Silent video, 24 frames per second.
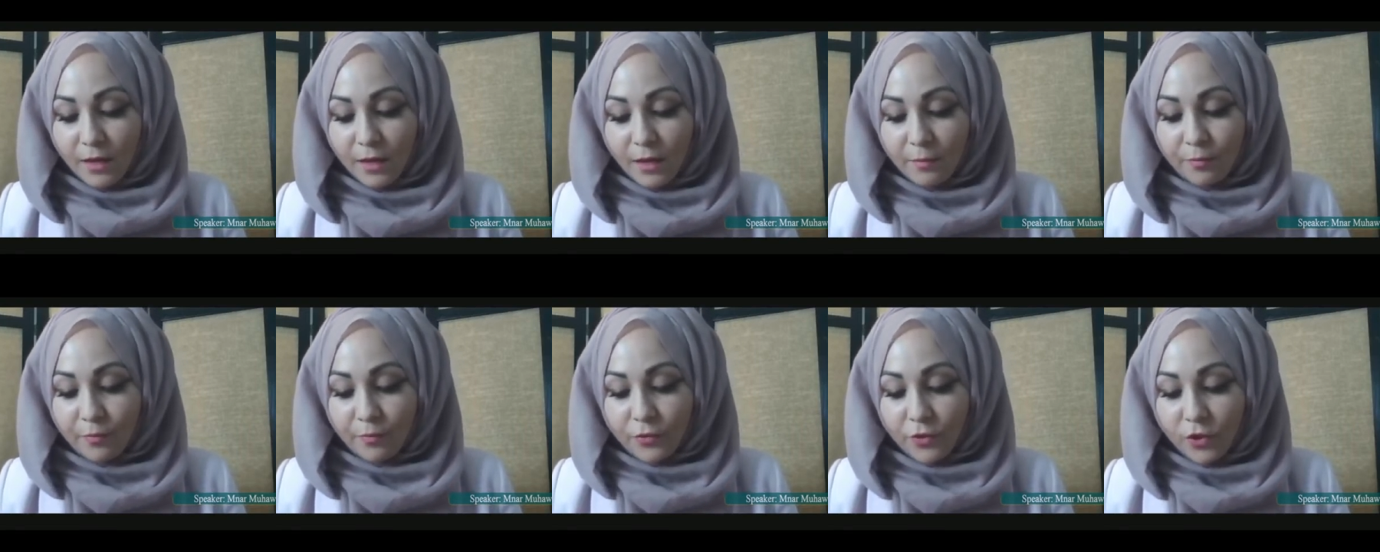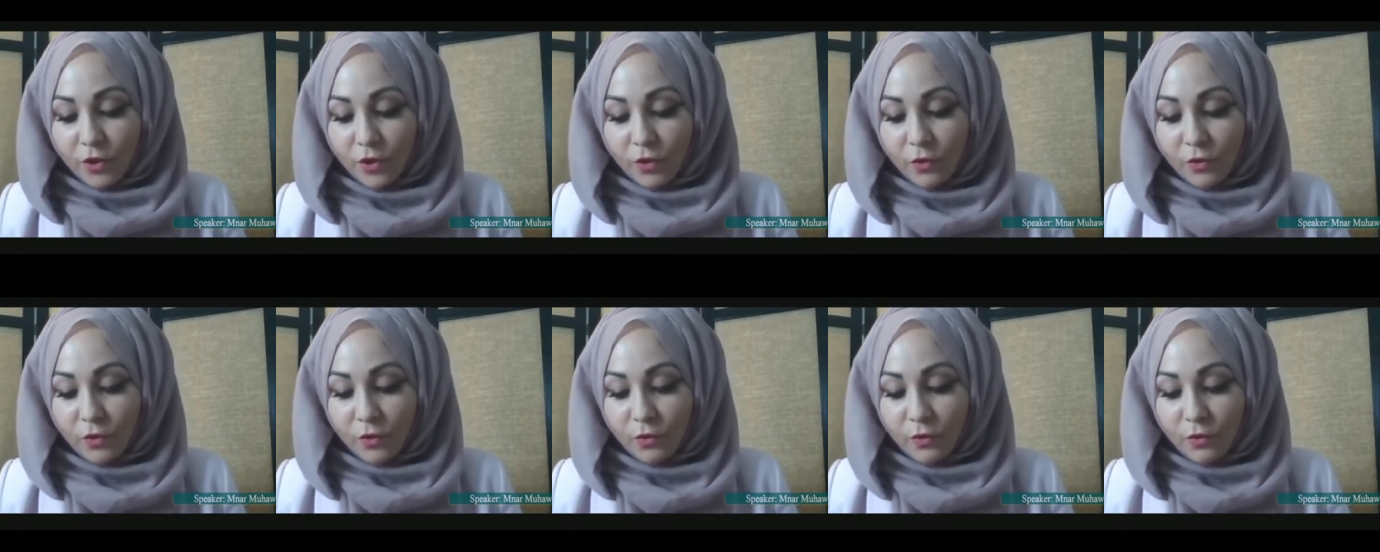
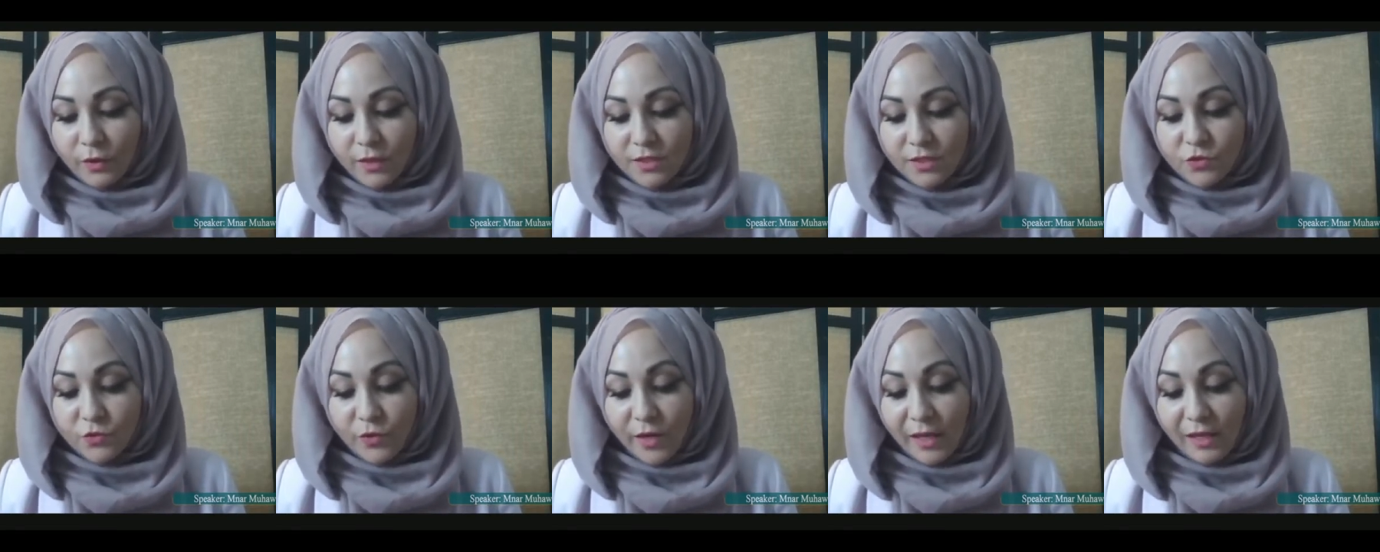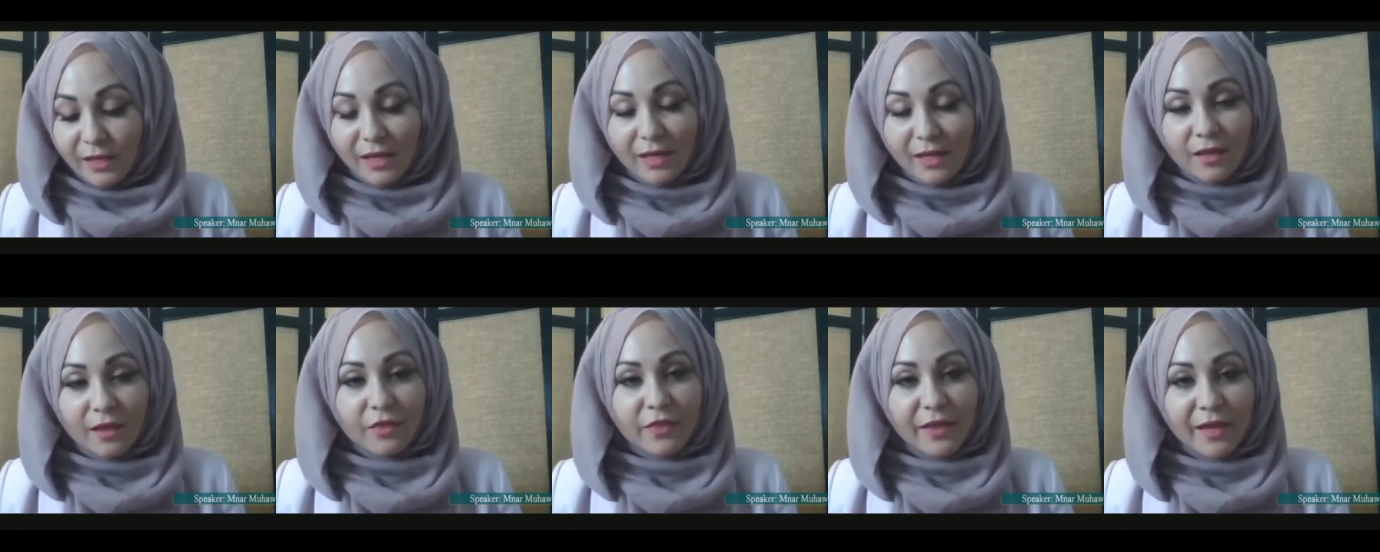
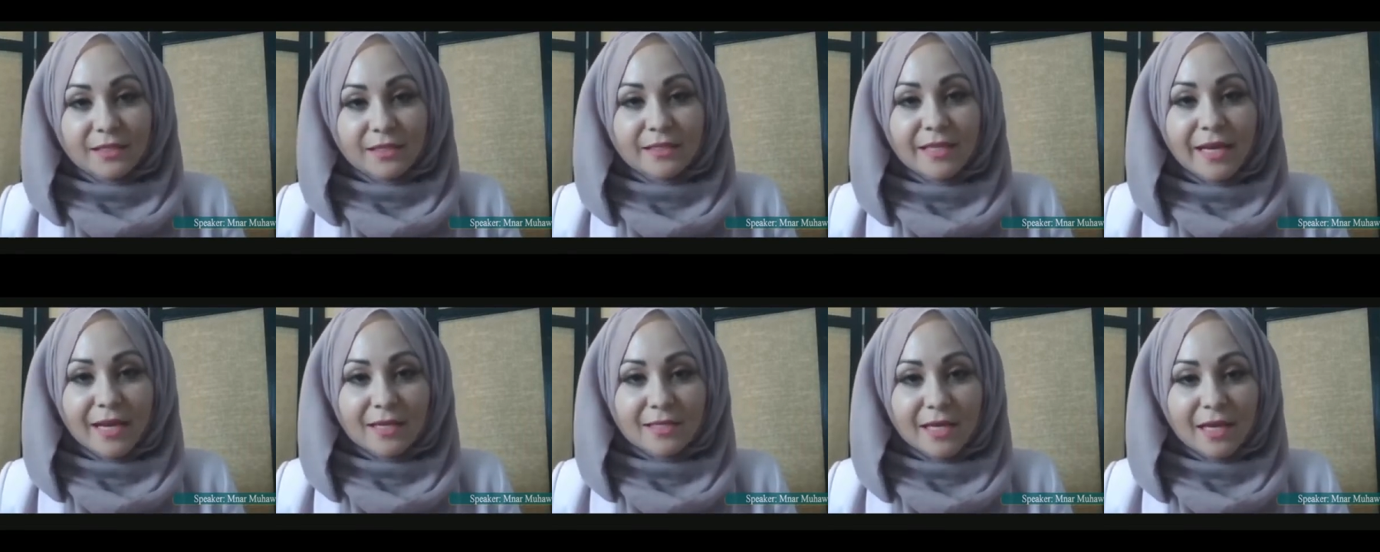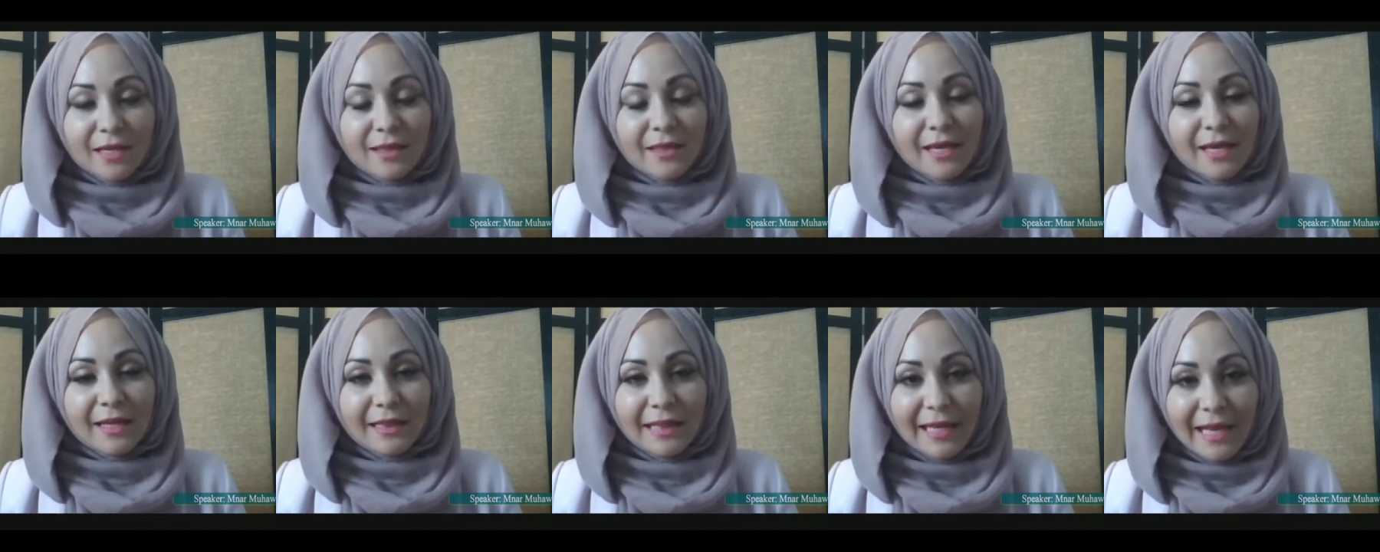pro-Israeli think tanks like
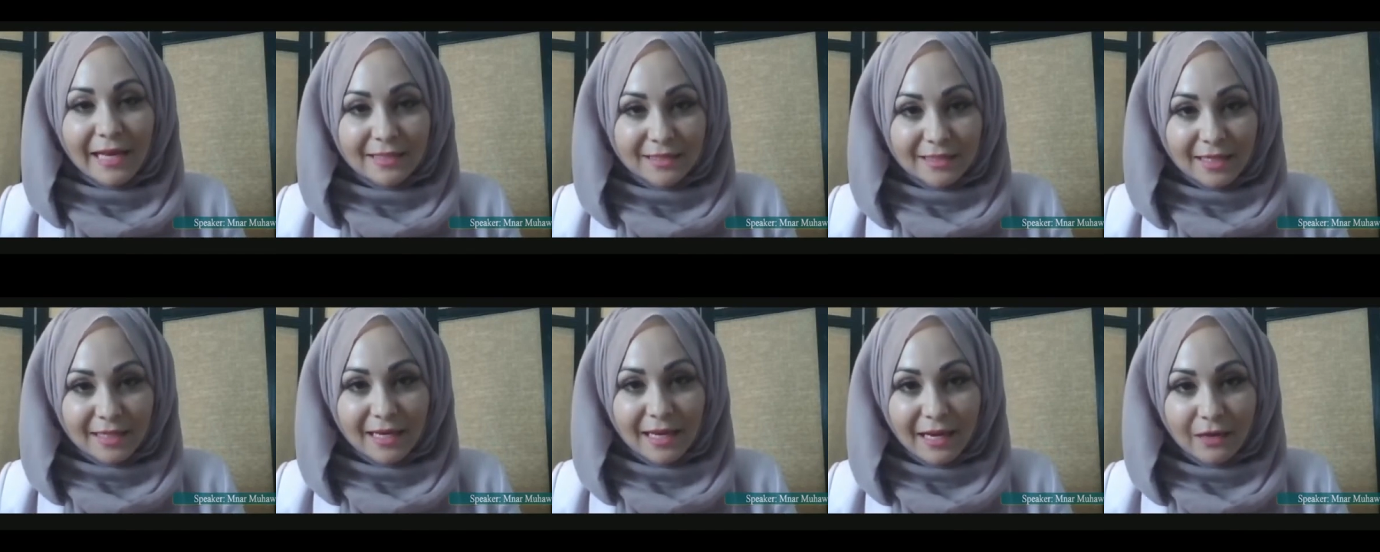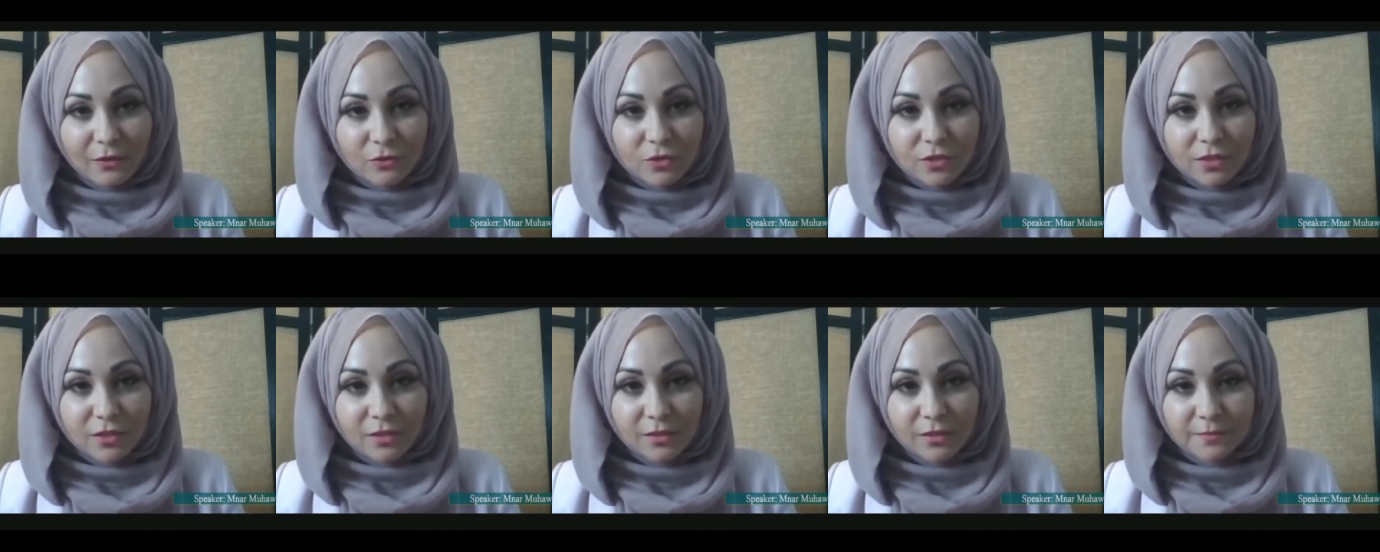the Atlantic
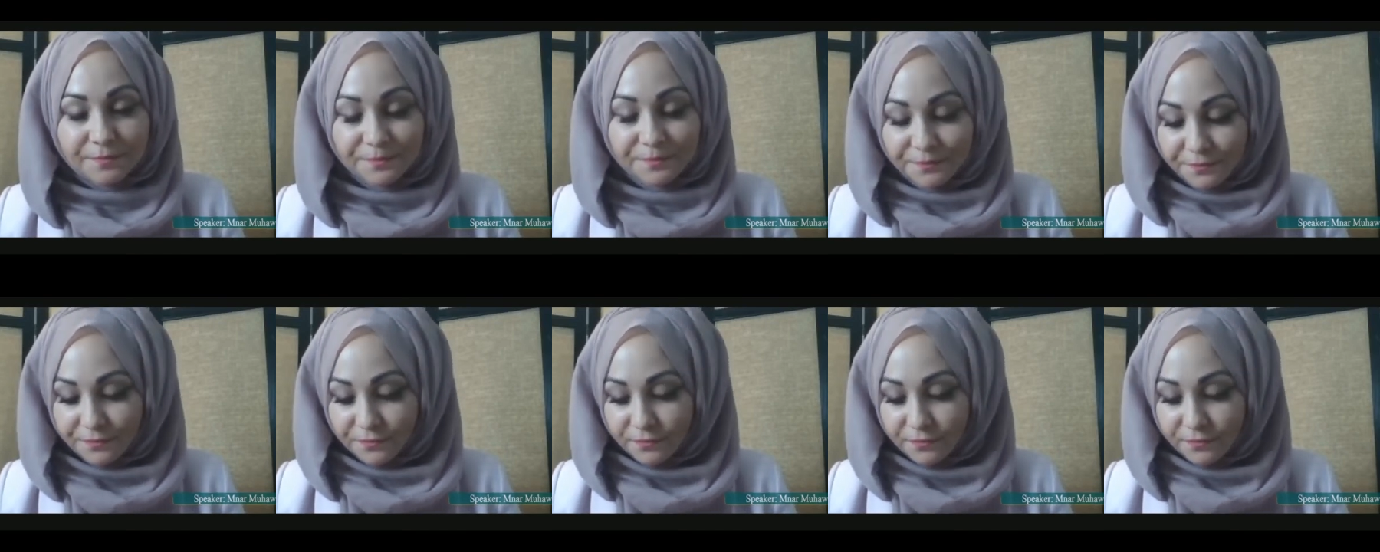Council,